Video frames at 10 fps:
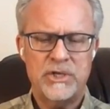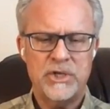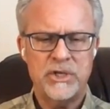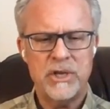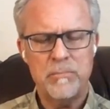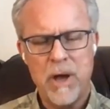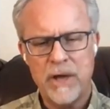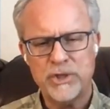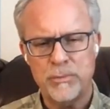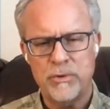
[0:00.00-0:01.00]
It's just
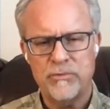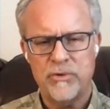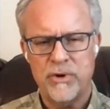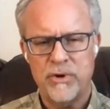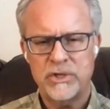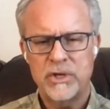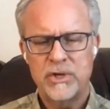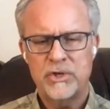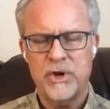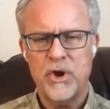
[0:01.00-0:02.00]
impossible for
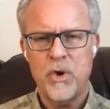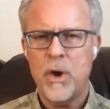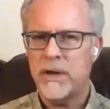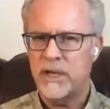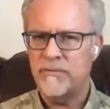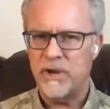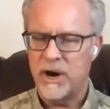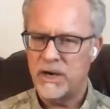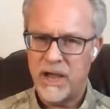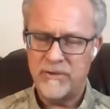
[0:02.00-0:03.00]
us to go on
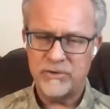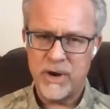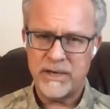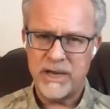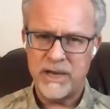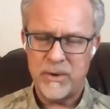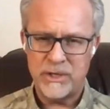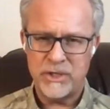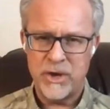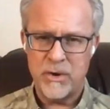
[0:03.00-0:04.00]
living our lives right
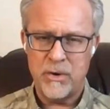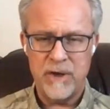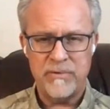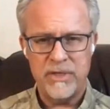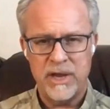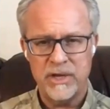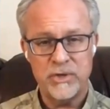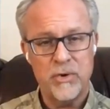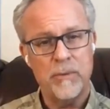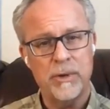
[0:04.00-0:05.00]
now as though everything
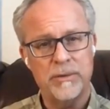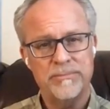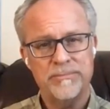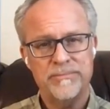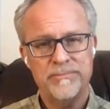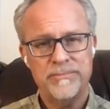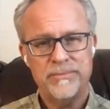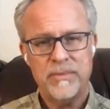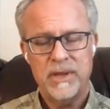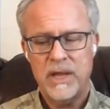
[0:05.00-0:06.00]
is normal.
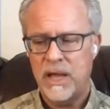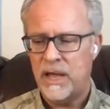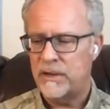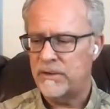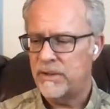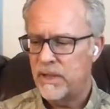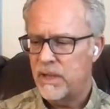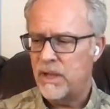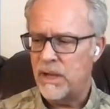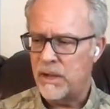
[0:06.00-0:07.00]
And
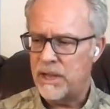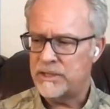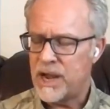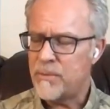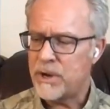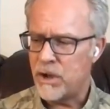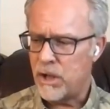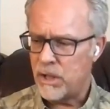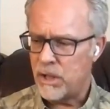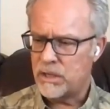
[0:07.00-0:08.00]
as I
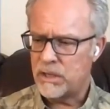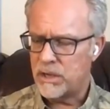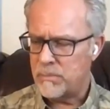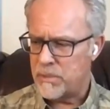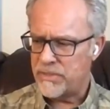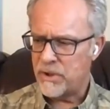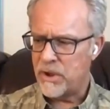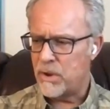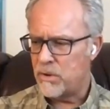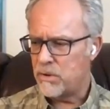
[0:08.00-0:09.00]
recall, a month
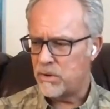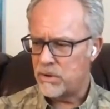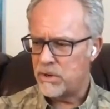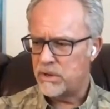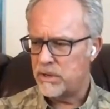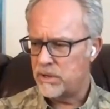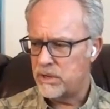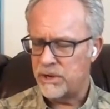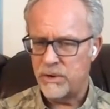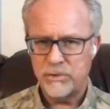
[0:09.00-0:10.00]
ago,
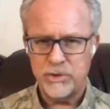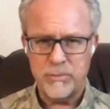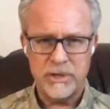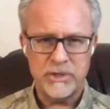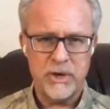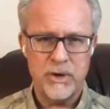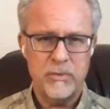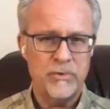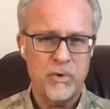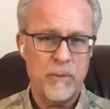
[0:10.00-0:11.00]
2 months
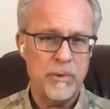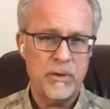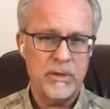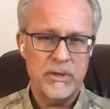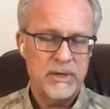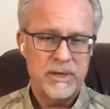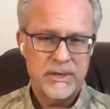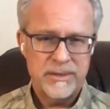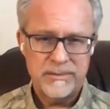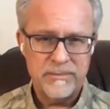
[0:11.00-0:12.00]
ago, normal
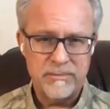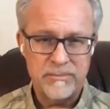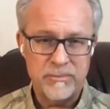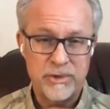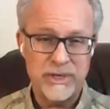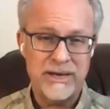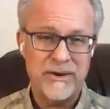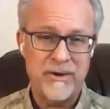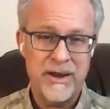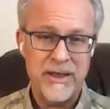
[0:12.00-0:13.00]
wasn't
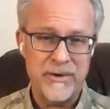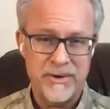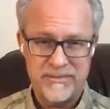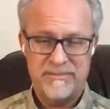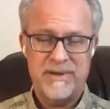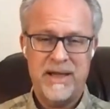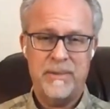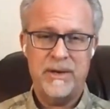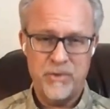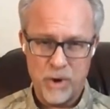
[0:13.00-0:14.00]
that great either. I
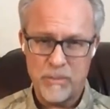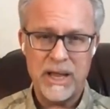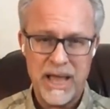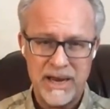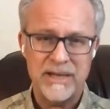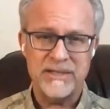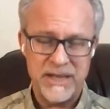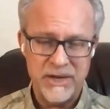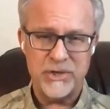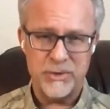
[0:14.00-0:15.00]
mean, normal had its